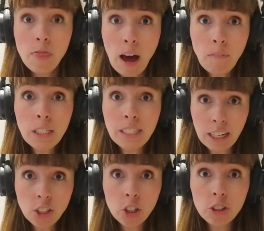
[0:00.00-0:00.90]
That was
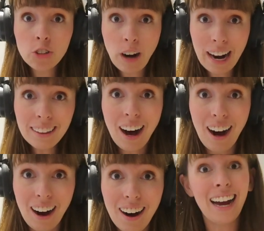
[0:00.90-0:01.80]
such a good
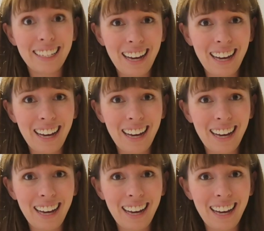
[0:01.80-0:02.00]
trailer.